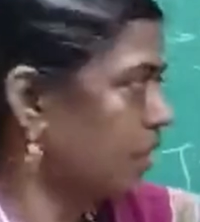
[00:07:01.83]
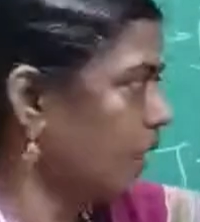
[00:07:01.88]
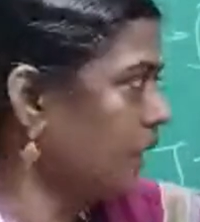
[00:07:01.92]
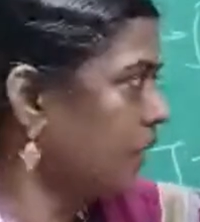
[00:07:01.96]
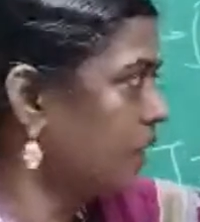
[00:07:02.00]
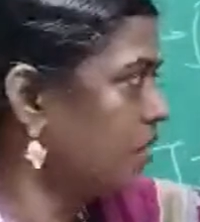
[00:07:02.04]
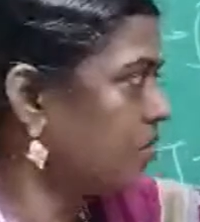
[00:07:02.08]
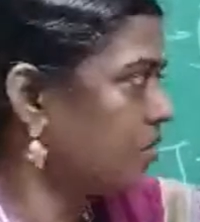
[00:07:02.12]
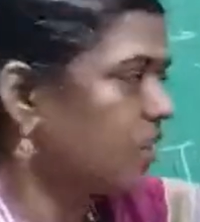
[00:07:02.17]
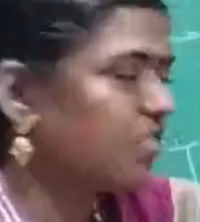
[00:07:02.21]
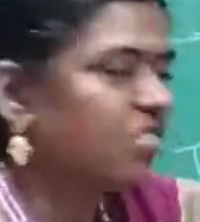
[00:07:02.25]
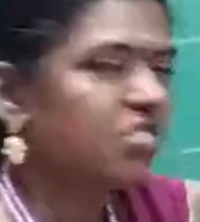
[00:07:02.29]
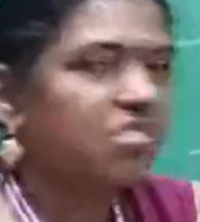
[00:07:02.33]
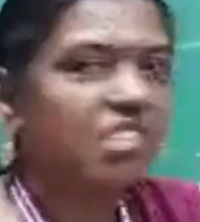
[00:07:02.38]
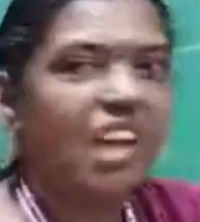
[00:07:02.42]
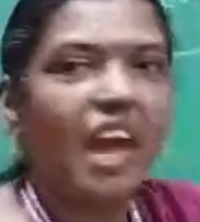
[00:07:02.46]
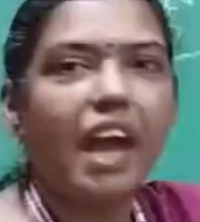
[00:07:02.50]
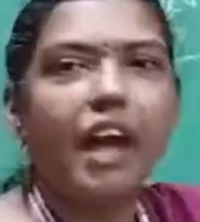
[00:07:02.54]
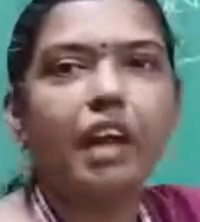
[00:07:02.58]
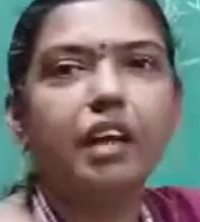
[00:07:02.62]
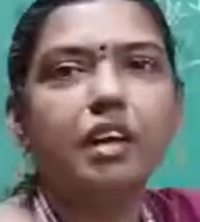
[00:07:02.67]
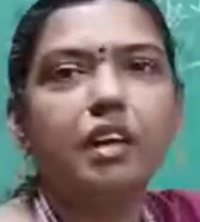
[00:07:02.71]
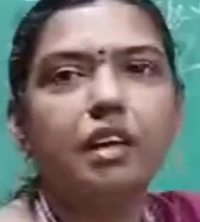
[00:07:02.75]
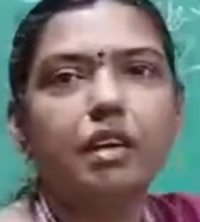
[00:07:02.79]
it is a
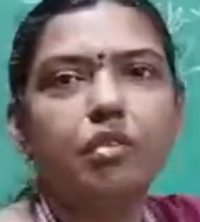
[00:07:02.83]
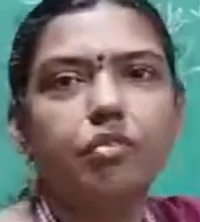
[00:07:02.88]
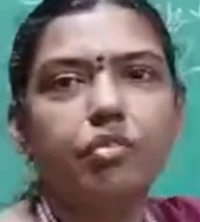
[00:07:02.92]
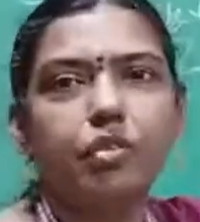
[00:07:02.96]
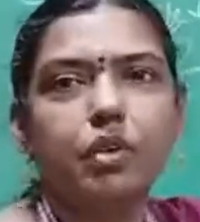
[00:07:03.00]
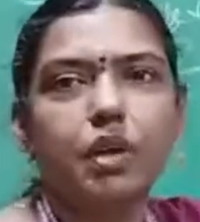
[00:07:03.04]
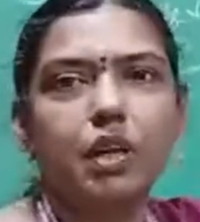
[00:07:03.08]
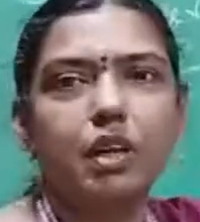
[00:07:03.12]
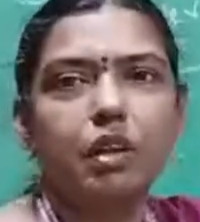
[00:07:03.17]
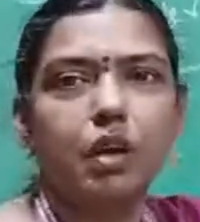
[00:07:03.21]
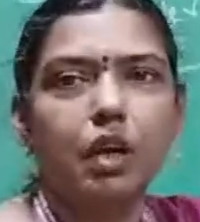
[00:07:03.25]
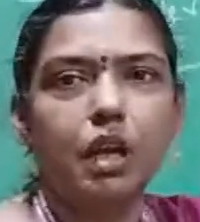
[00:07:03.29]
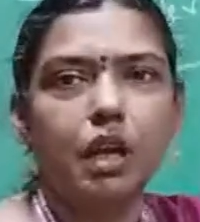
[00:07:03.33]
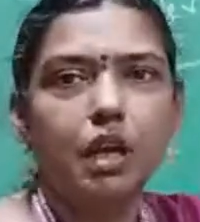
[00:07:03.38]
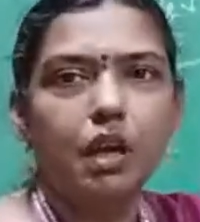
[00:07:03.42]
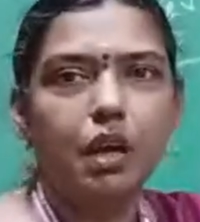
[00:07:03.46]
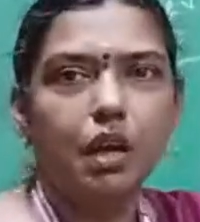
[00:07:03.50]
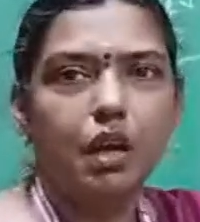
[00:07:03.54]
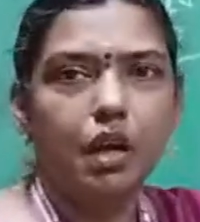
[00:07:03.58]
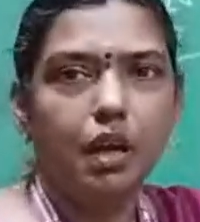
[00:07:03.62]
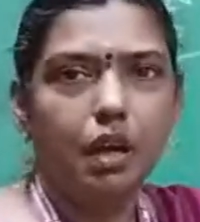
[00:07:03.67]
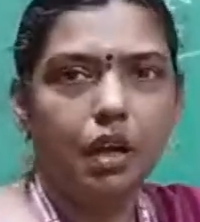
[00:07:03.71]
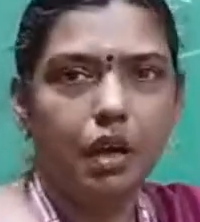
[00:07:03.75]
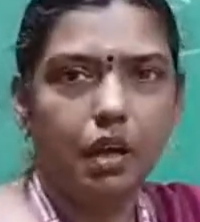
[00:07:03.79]
standard for the
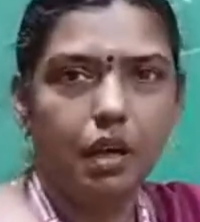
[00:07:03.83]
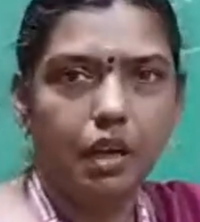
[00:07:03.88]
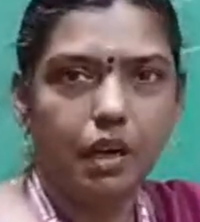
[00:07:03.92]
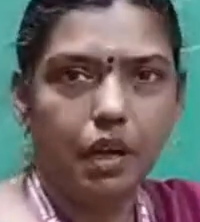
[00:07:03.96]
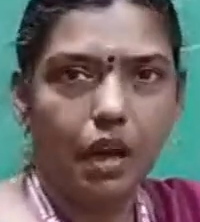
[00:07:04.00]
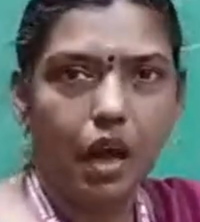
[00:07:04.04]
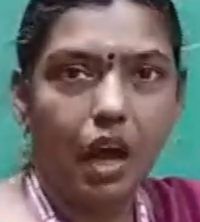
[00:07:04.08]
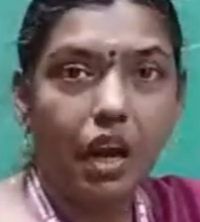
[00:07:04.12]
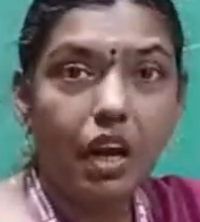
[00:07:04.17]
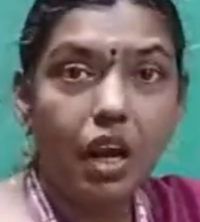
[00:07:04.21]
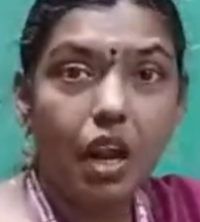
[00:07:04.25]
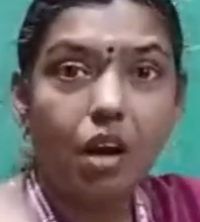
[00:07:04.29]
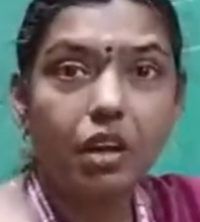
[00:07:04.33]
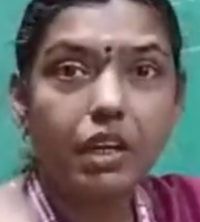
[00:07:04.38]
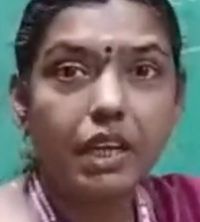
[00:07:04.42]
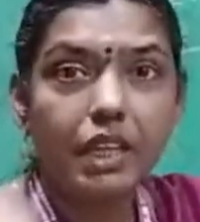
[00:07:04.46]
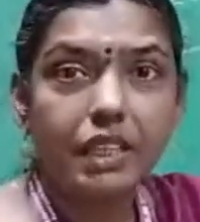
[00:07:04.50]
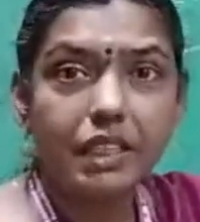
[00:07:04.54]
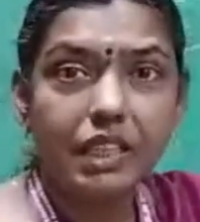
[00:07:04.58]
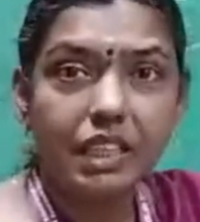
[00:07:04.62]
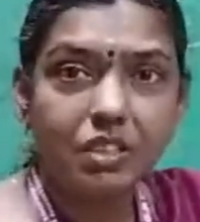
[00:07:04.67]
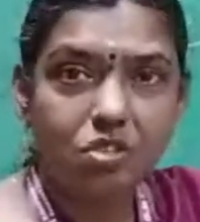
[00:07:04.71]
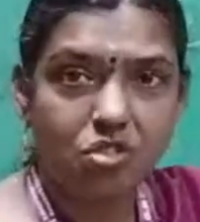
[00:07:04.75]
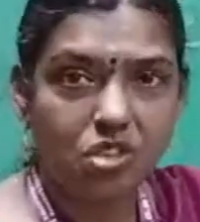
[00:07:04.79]
allotting
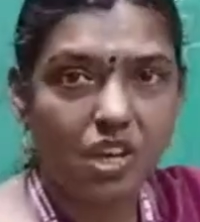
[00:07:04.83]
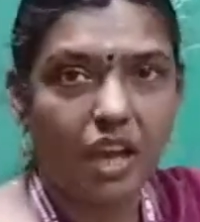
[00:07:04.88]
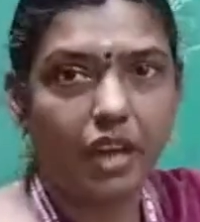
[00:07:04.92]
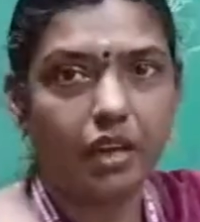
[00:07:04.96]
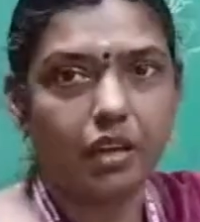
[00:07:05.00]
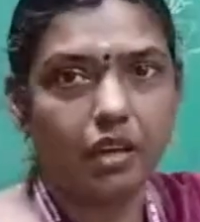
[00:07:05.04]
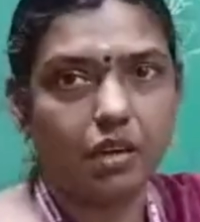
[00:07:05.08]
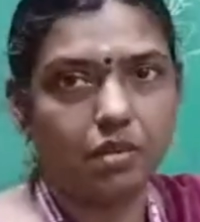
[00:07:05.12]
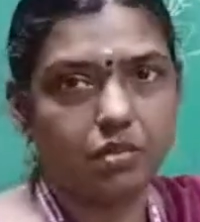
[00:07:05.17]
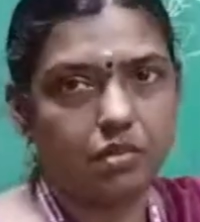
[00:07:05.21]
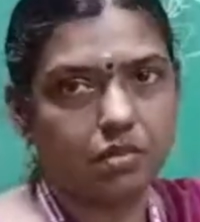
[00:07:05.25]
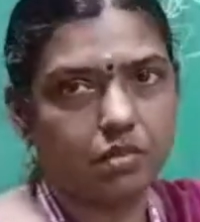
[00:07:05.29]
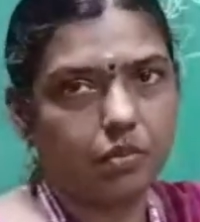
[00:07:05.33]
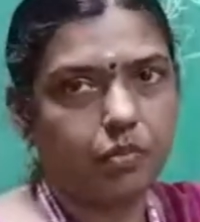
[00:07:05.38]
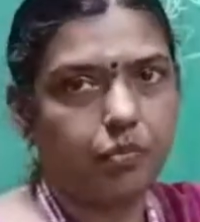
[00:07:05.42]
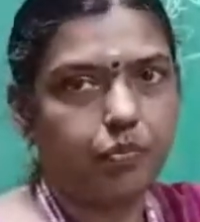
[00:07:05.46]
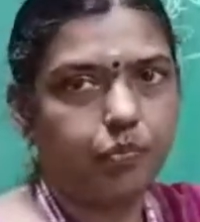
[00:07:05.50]
the channels.